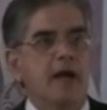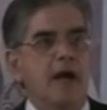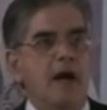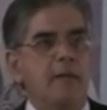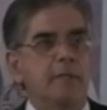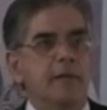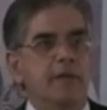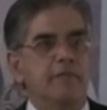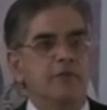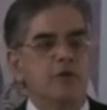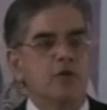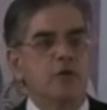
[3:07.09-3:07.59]
I
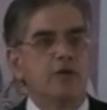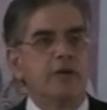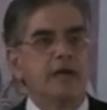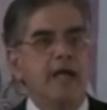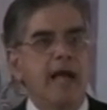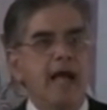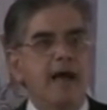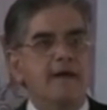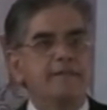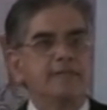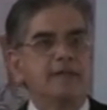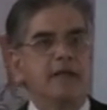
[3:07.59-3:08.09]
mean, we don't
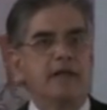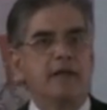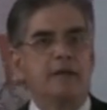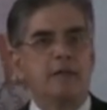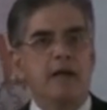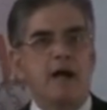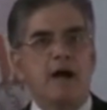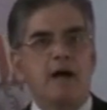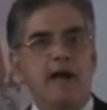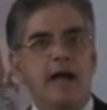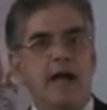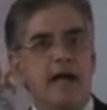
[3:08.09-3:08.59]
have that in
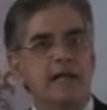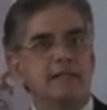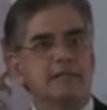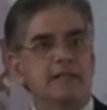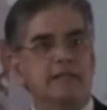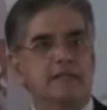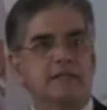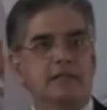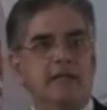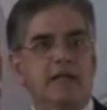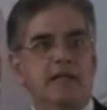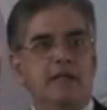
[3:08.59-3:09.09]
our hands
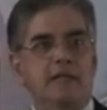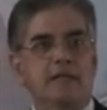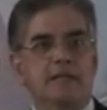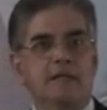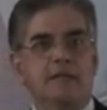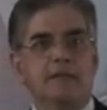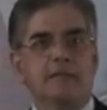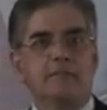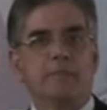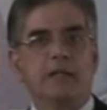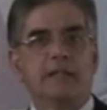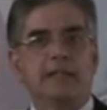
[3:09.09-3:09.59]
as yet,
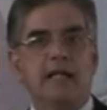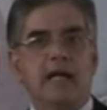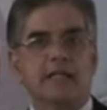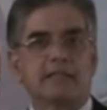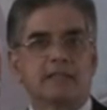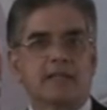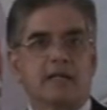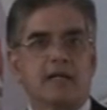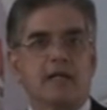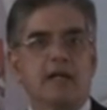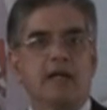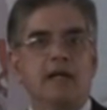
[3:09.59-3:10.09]
but that's
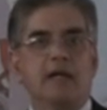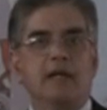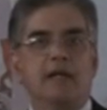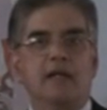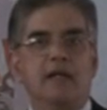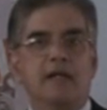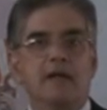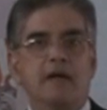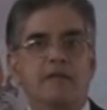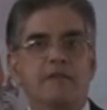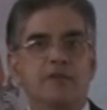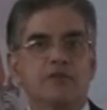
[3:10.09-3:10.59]

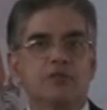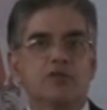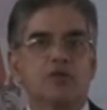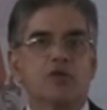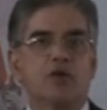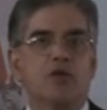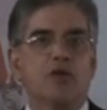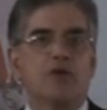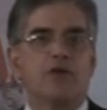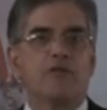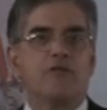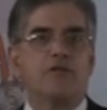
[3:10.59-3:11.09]
clearly a reason
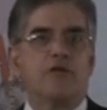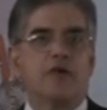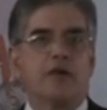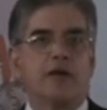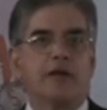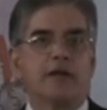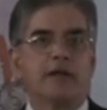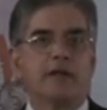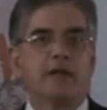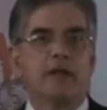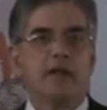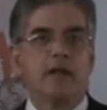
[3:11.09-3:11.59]
to look for
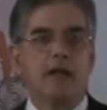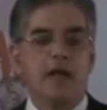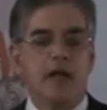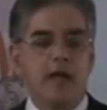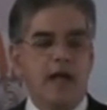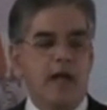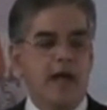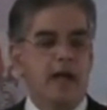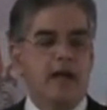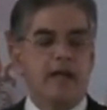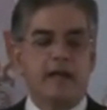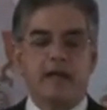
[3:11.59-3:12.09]

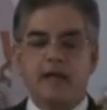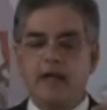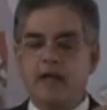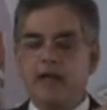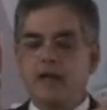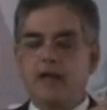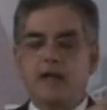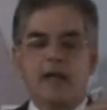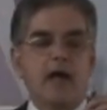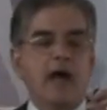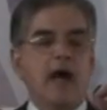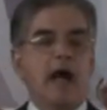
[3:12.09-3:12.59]
it. And
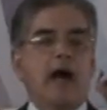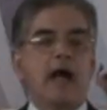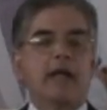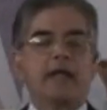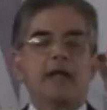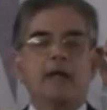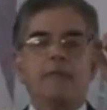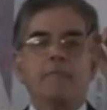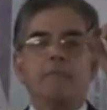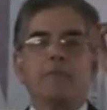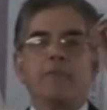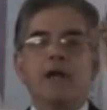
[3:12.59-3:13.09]
again, I
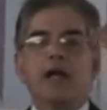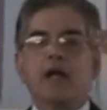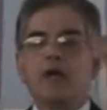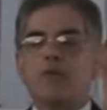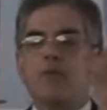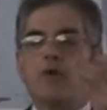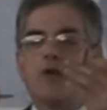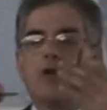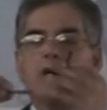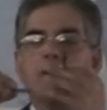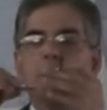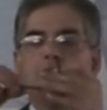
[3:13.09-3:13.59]
can break
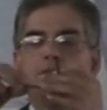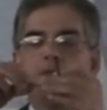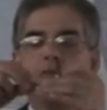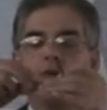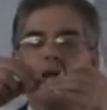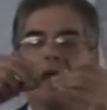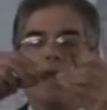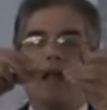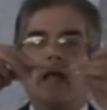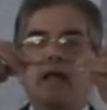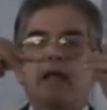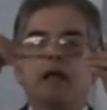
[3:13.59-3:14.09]
one off,
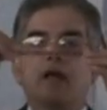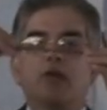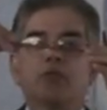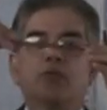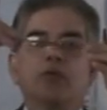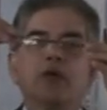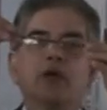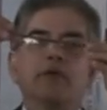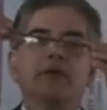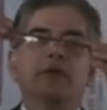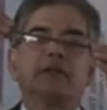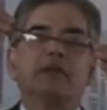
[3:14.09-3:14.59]
and I can
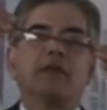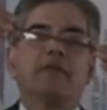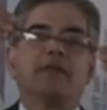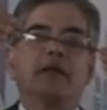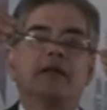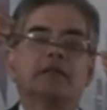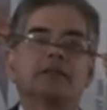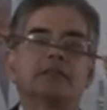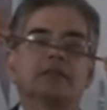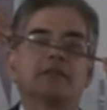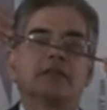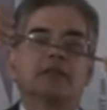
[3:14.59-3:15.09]
work with the
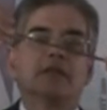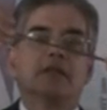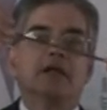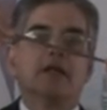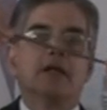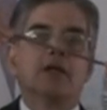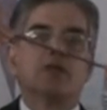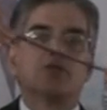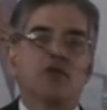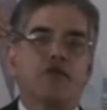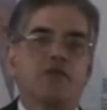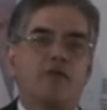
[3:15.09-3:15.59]
rest.
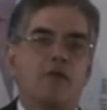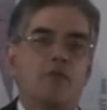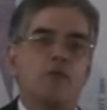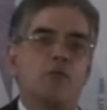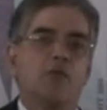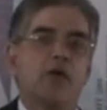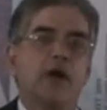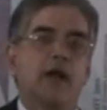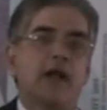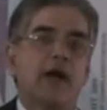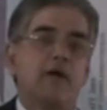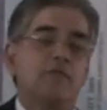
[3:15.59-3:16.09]
So from
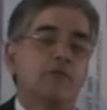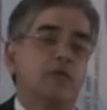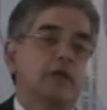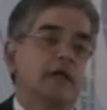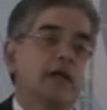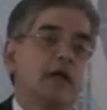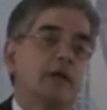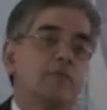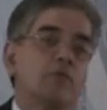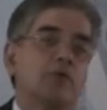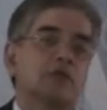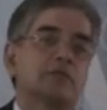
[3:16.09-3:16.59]
one, I would
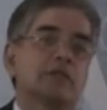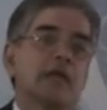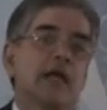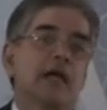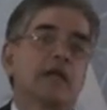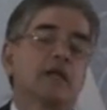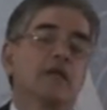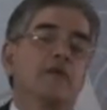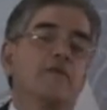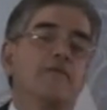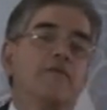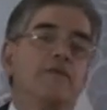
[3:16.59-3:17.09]
get most
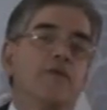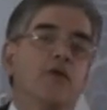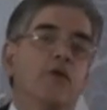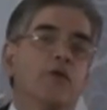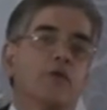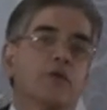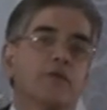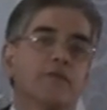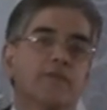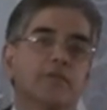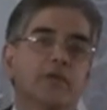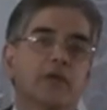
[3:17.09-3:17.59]
likely
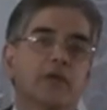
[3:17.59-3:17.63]
4.